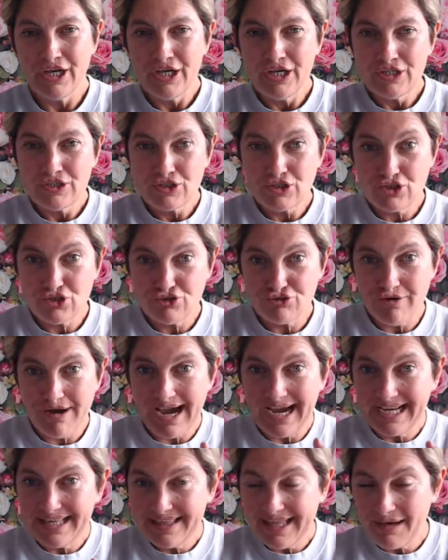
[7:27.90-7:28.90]

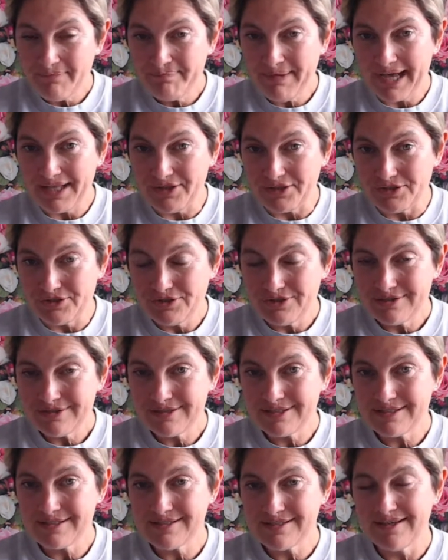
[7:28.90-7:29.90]
Strike that
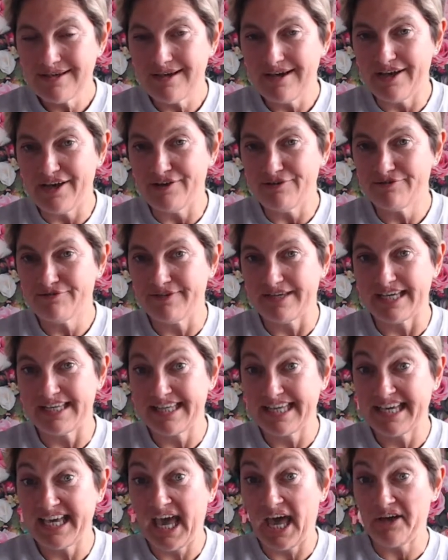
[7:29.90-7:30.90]
balance of
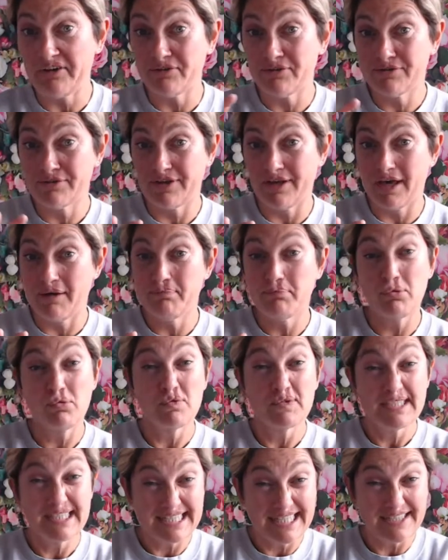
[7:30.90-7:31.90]
feeling healthier
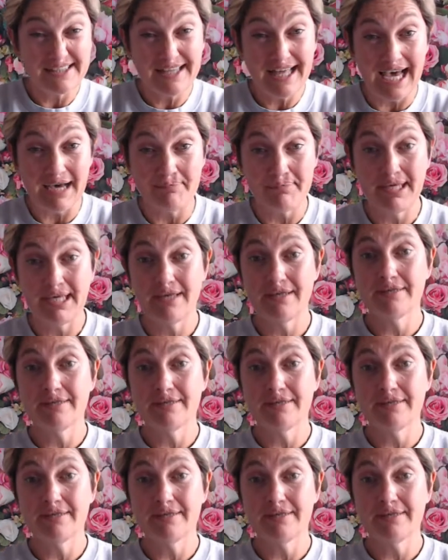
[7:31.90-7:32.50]
but still happy.